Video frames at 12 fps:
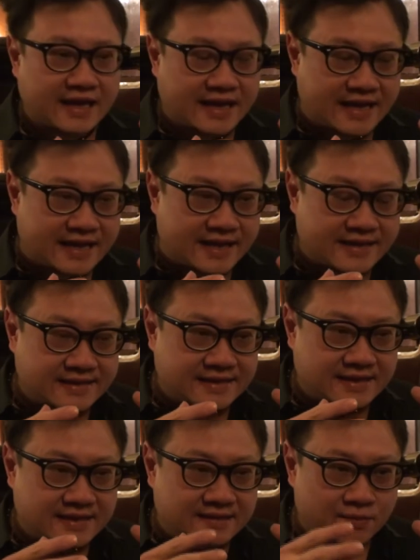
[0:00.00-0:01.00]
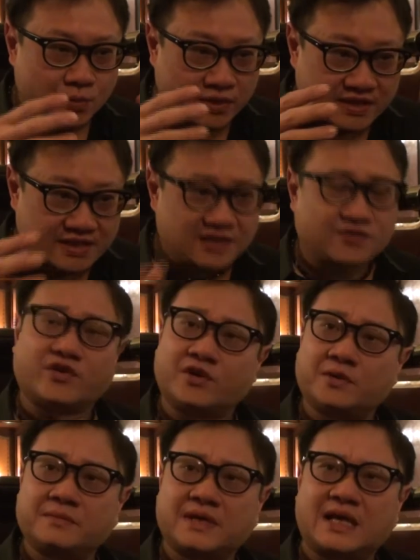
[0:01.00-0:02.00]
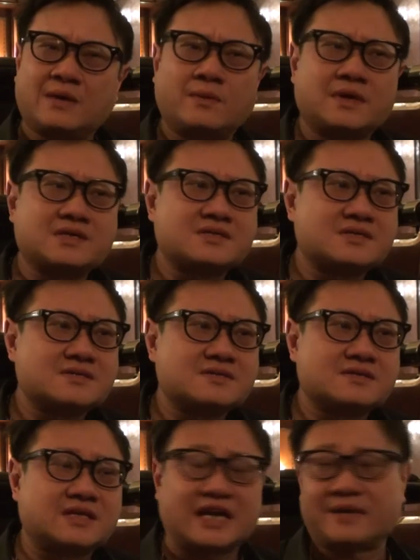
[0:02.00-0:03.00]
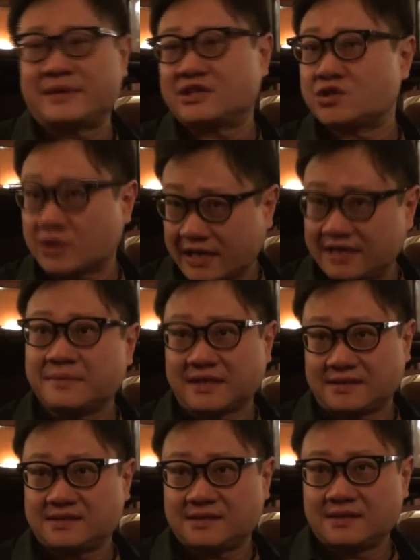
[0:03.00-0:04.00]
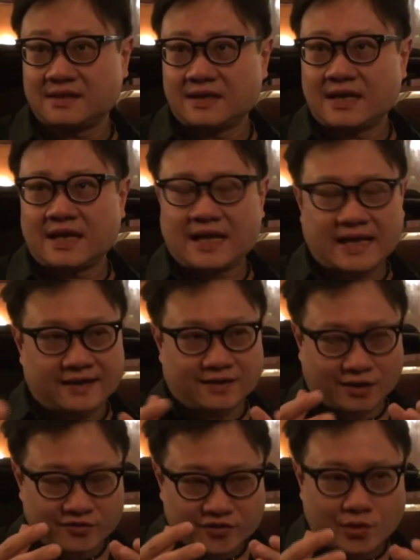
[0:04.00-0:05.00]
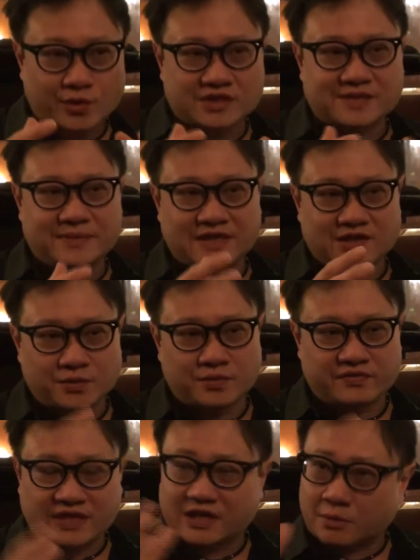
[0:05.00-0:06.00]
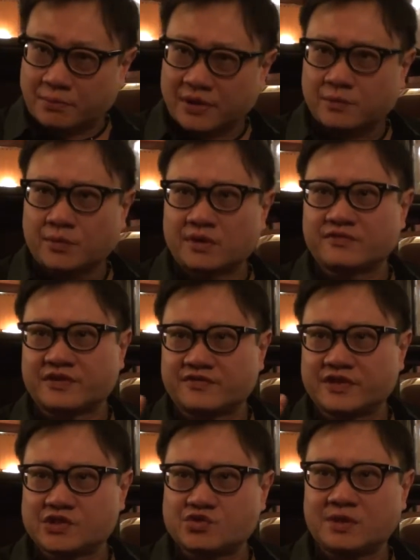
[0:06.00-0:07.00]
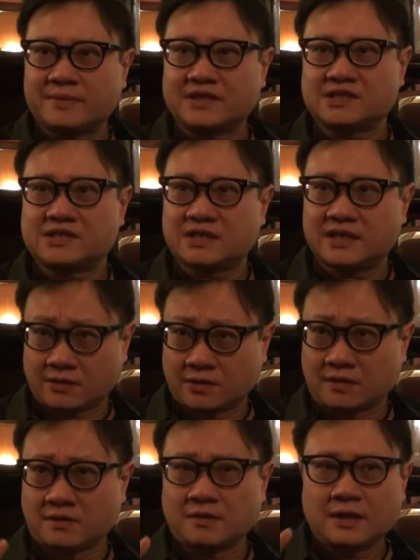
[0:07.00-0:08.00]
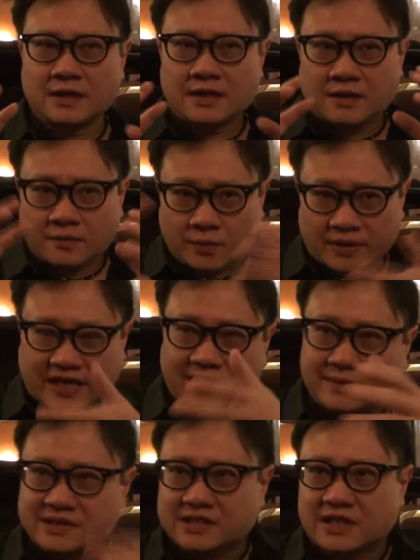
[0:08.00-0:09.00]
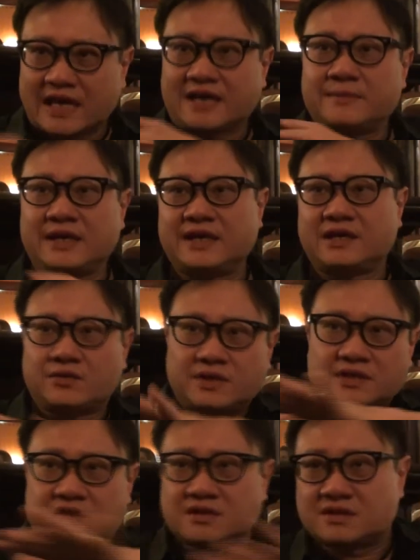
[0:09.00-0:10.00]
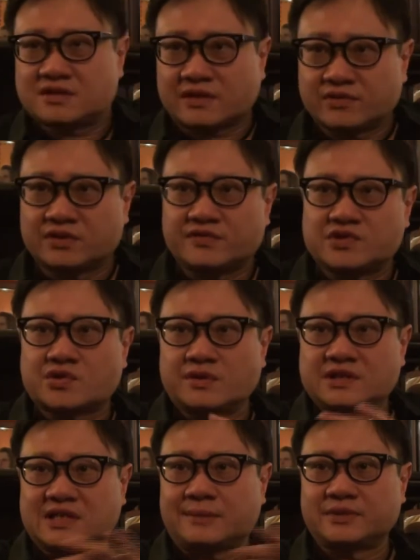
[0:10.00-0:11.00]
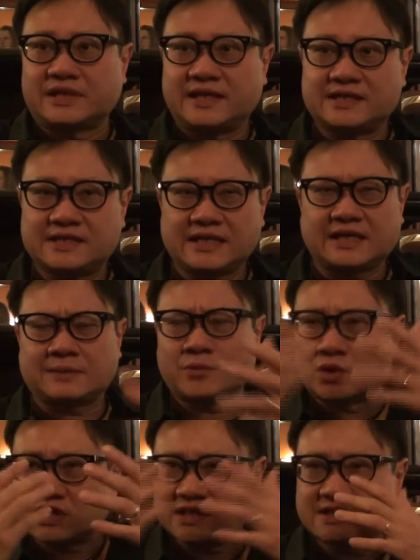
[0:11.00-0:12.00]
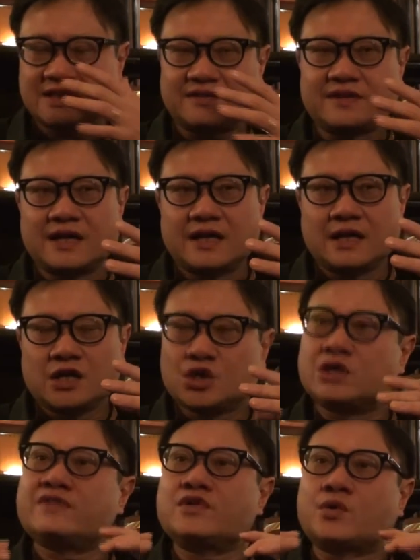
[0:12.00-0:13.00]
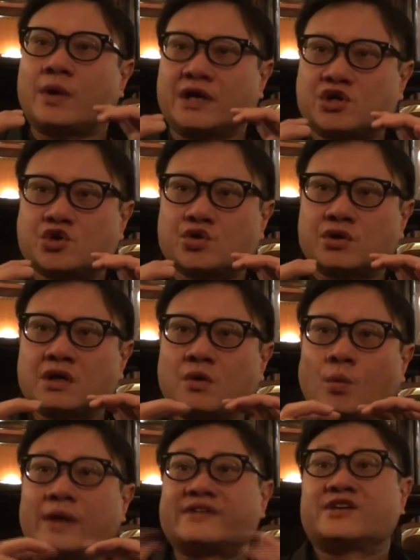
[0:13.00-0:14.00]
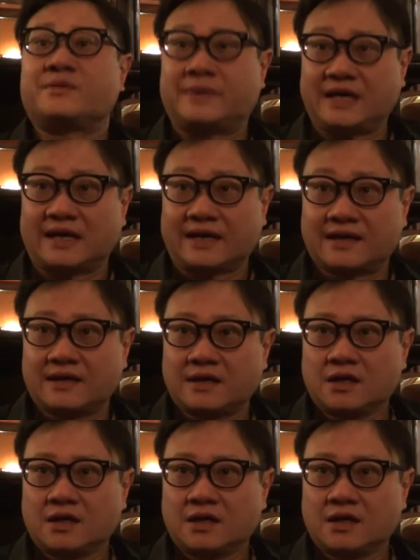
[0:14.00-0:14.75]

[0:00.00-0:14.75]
And with this film, the animation took 8 months. And of course, I mean, though we've done our prep work for the first 3 months and all, when the animators are animating and doing several different stories simultaneously, and I'm watching stuff, you're never quite sure what it's going to be like.